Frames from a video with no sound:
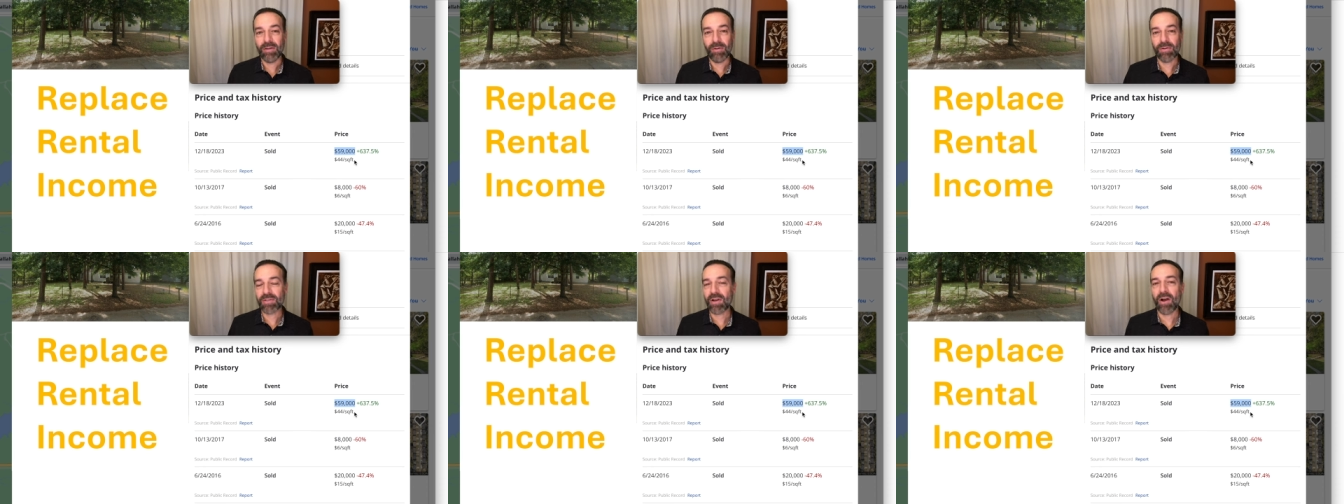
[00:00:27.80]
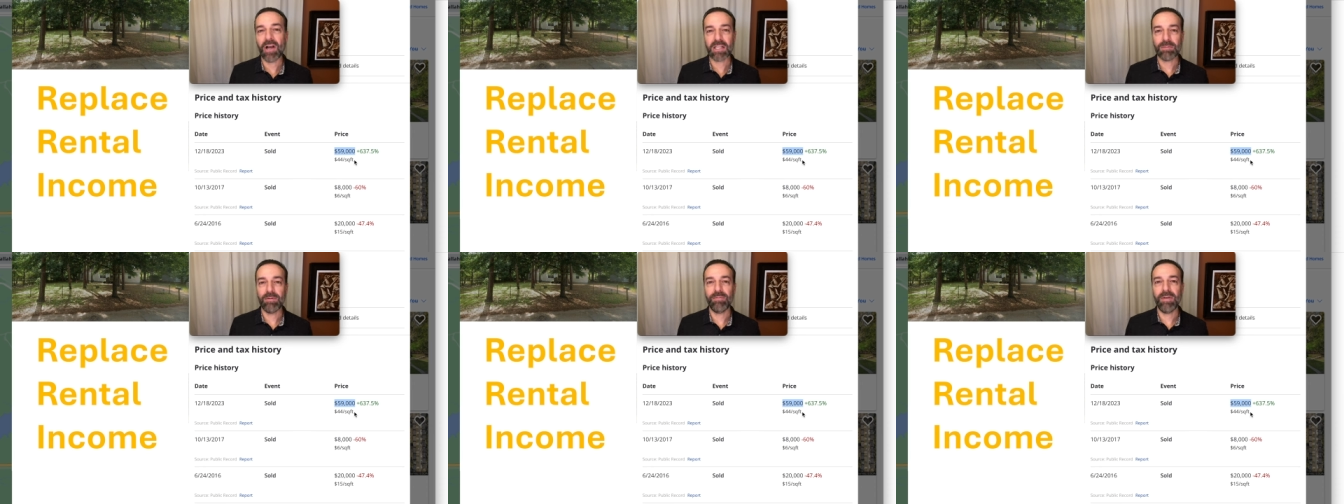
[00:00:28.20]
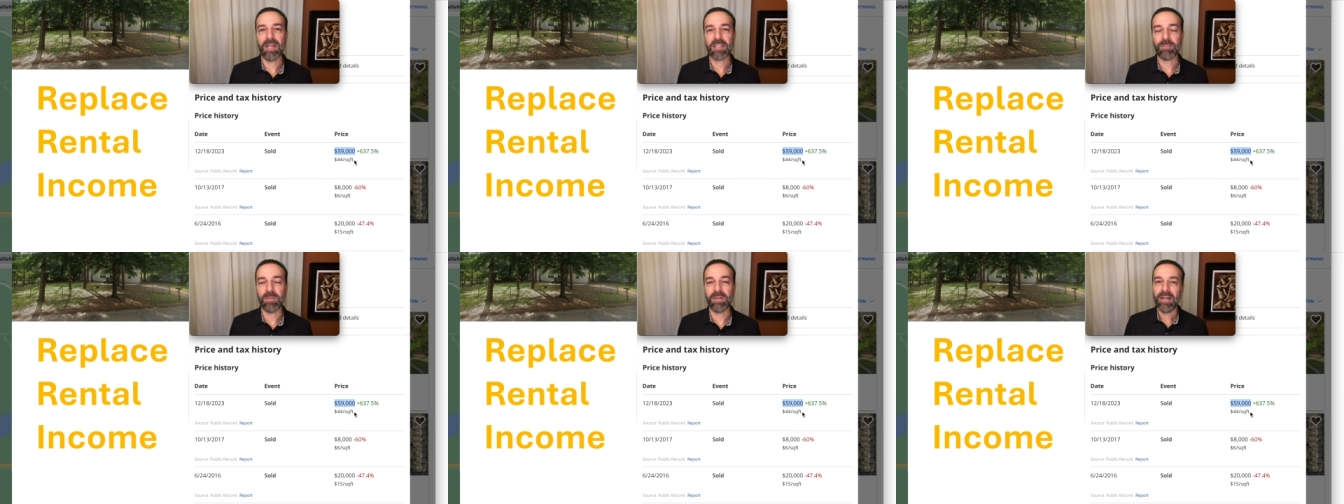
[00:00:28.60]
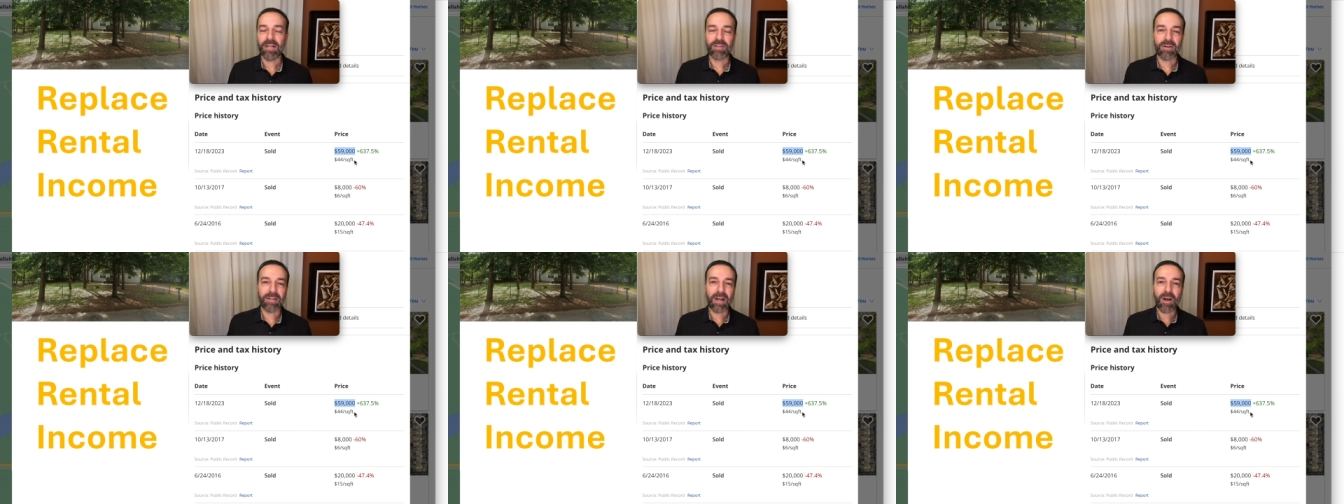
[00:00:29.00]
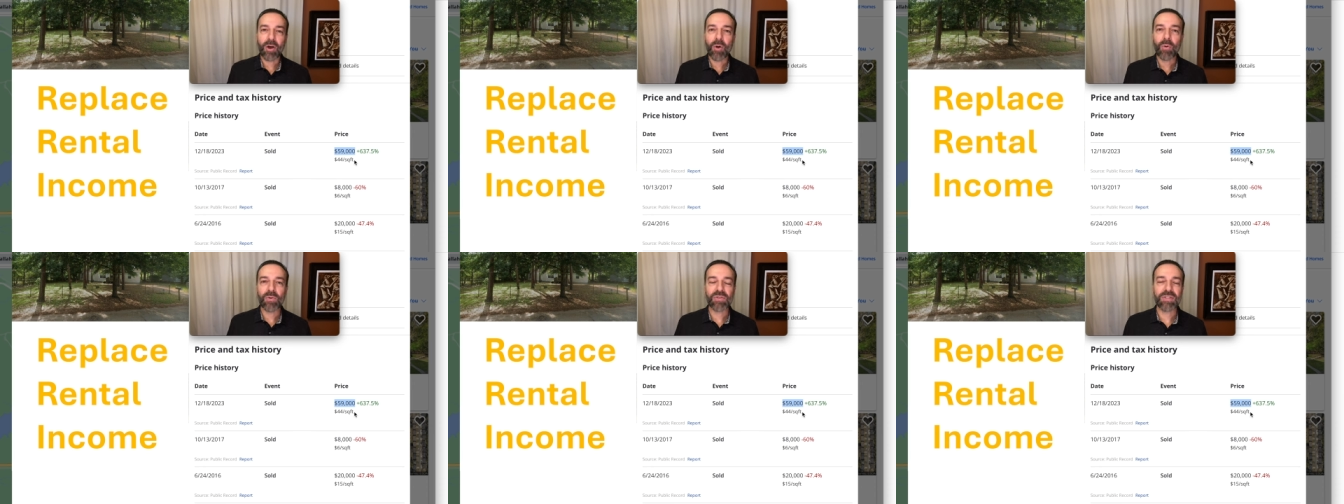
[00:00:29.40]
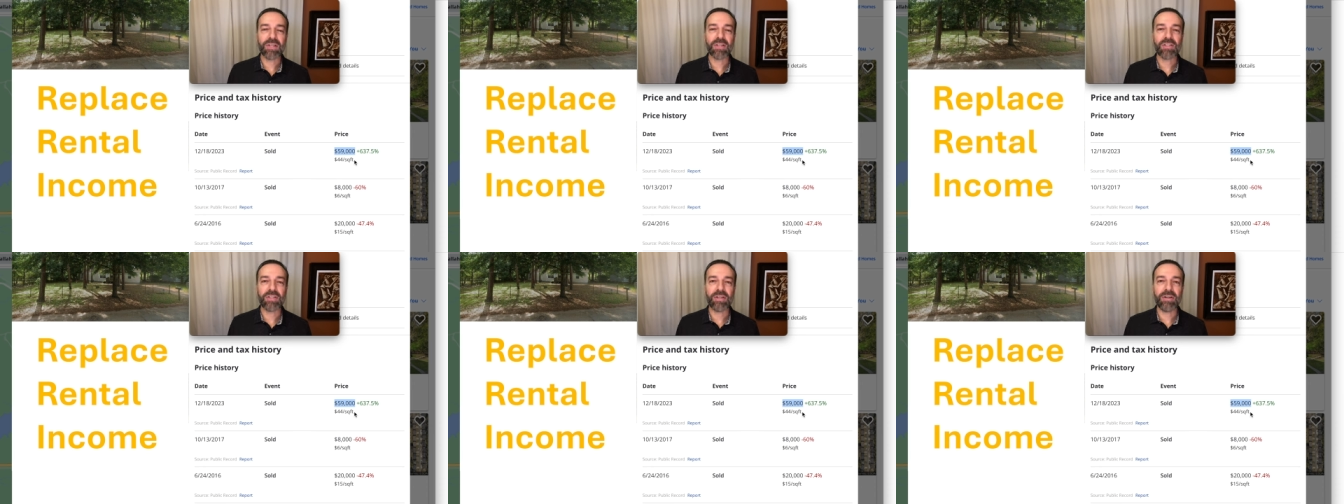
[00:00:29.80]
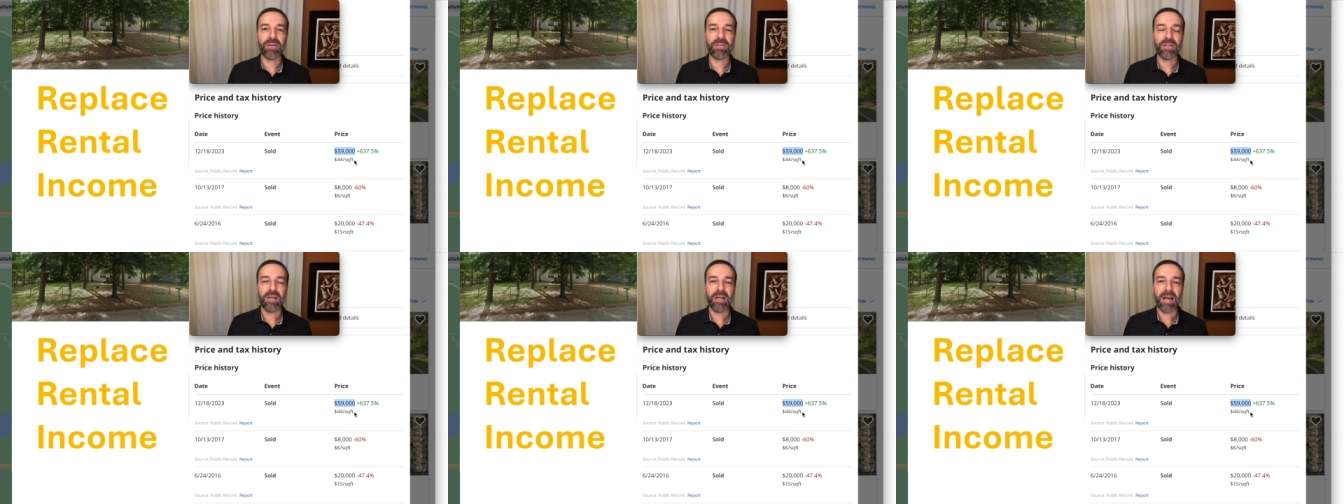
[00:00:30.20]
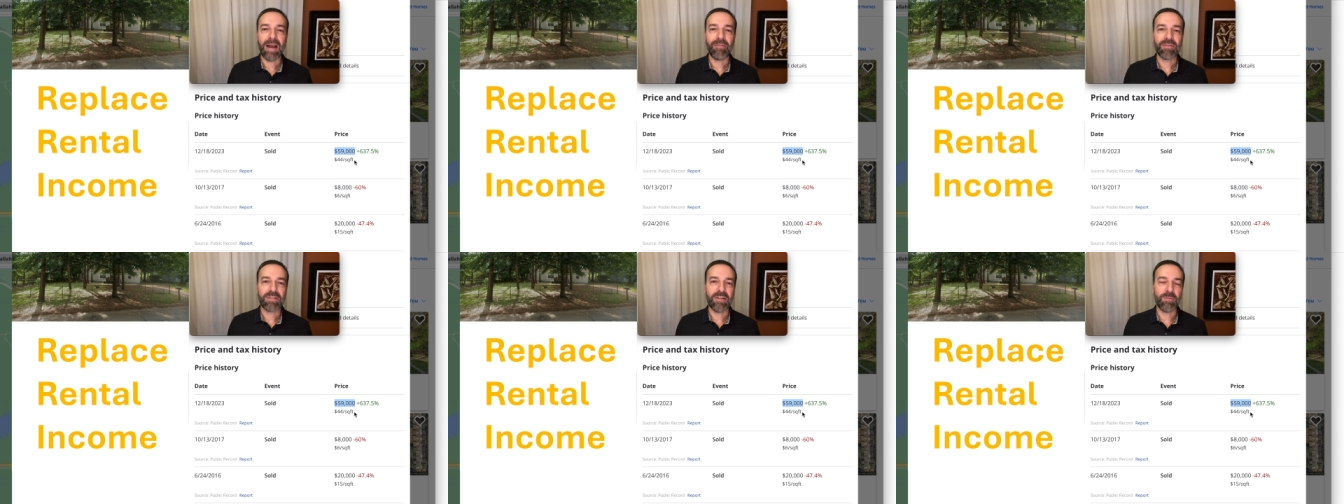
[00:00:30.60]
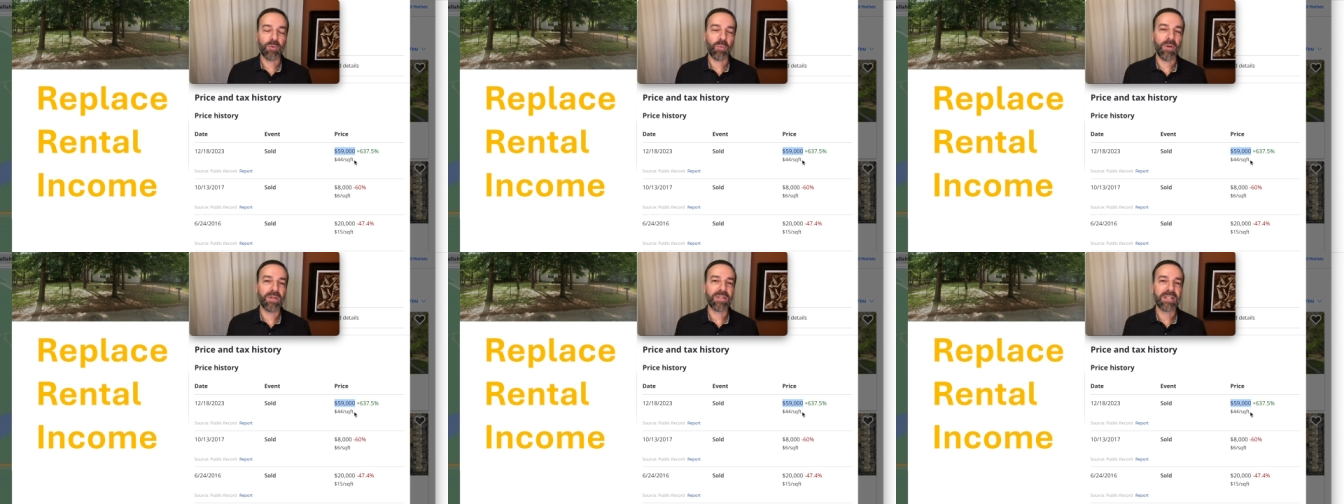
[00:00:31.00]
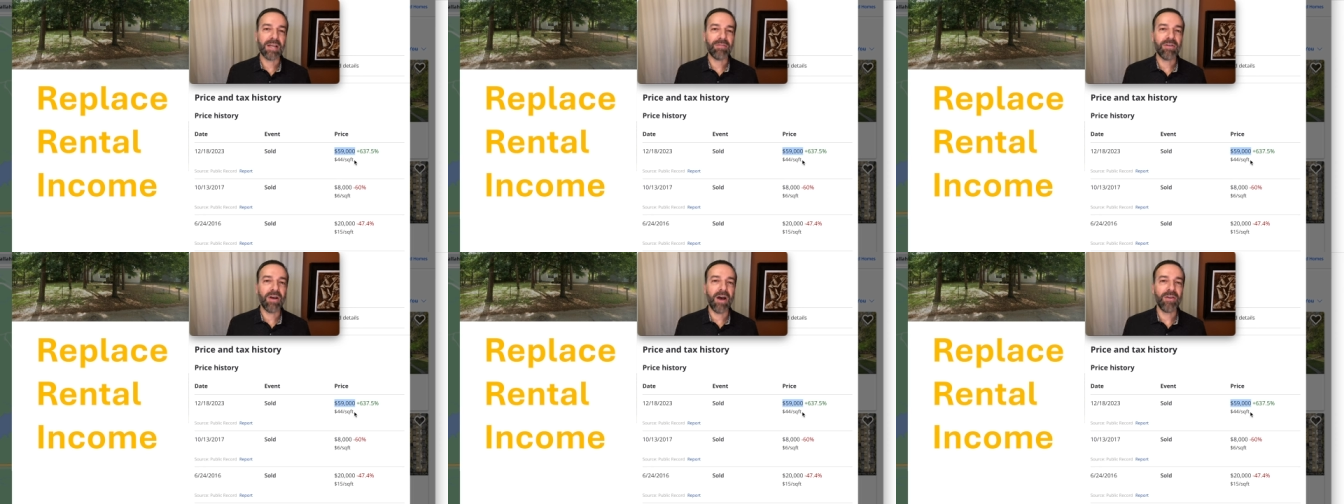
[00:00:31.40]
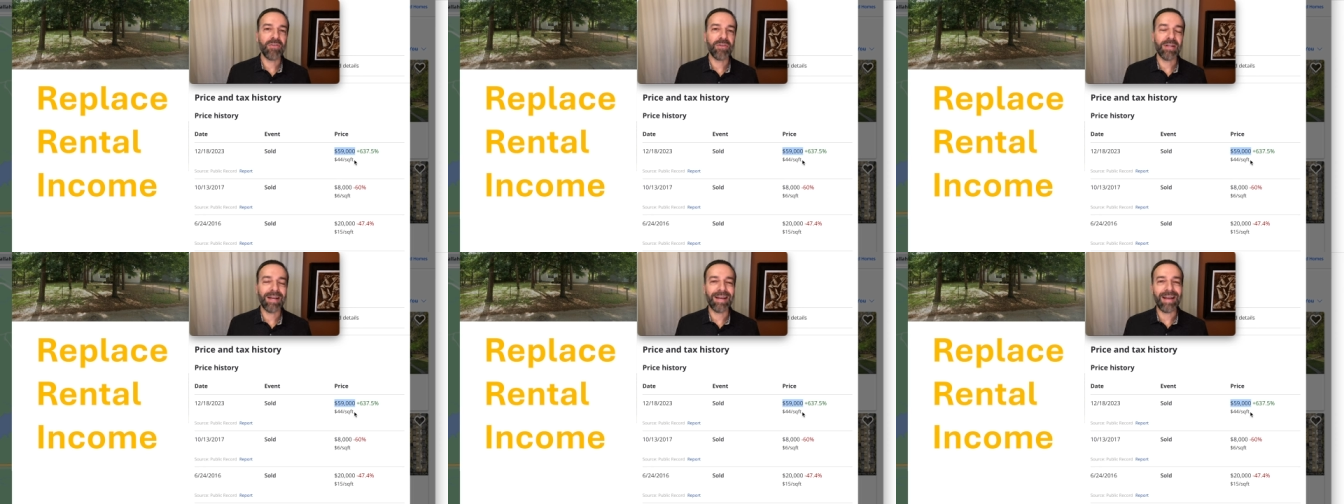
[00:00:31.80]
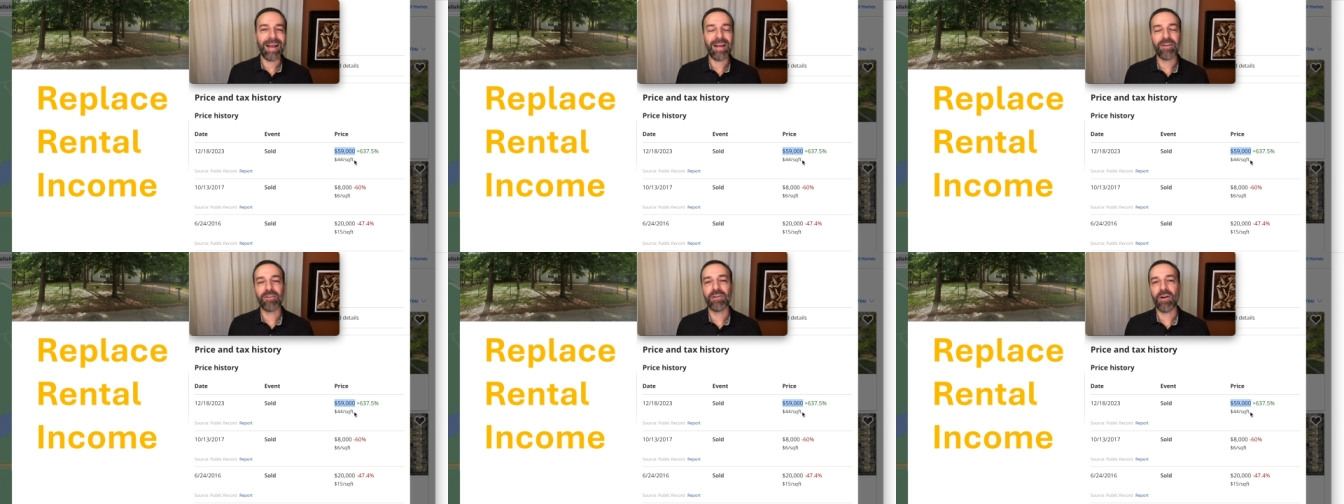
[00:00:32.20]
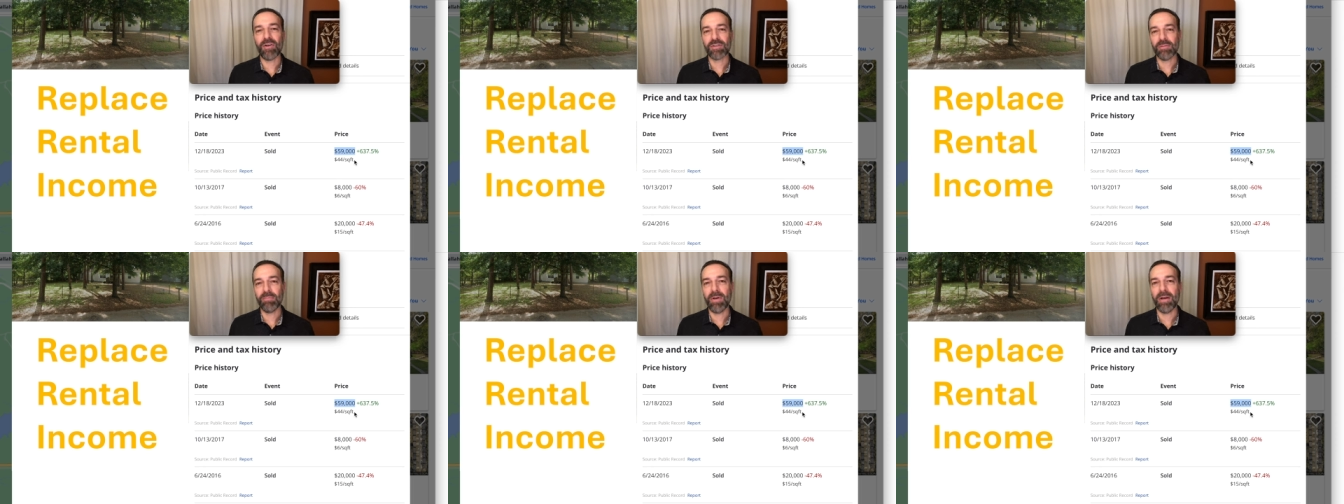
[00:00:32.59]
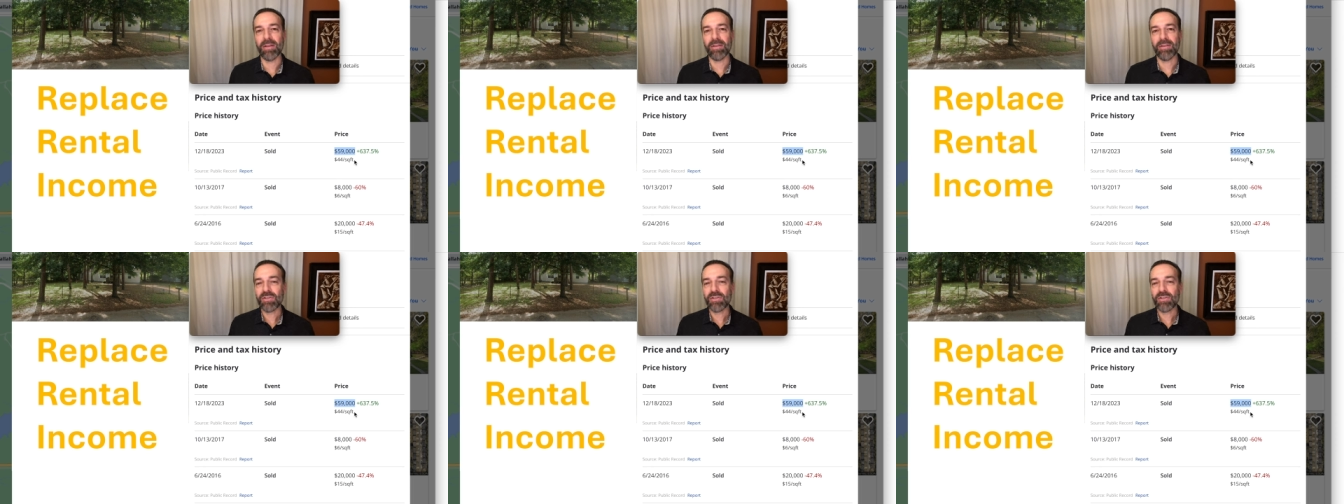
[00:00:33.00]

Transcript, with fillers: It was an awesome investment. And during that whole 6 years, I received between $700 and $800 a month.